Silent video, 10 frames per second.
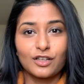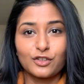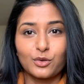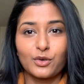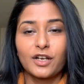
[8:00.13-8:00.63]

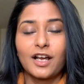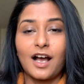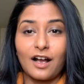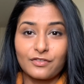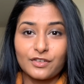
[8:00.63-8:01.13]
know,
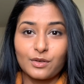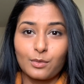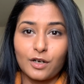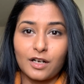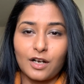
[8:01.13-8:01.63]
after a
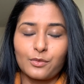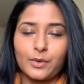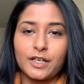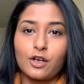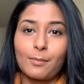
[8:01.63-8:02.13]
workout,
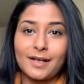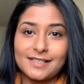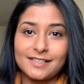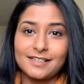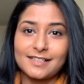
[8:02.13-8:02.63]
when your
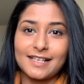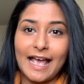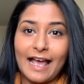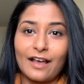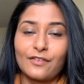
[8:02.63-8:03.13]
muscles
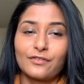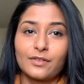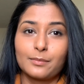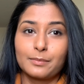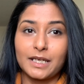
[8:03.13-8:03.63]
have
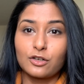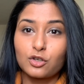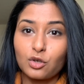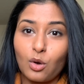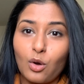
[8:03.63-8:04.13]
been
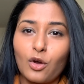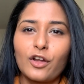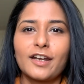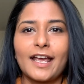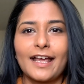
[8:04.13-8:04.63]

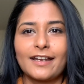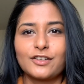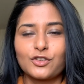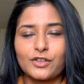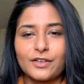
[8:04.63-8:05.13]
torn and
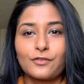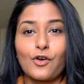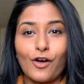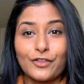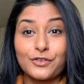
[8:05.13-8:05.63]
they've
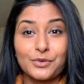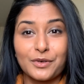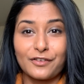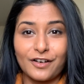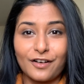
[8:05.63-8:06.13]
gone through
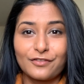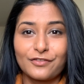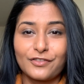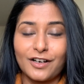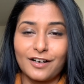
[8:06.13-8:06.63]
a rough
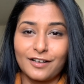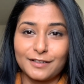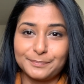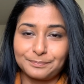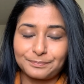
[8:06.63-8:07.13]

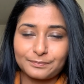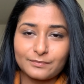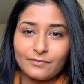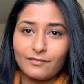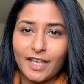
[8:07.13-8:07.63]

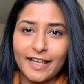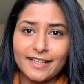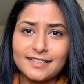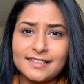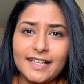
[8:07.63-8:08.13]

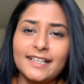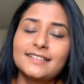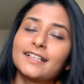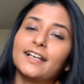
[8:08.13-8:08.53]
exercise,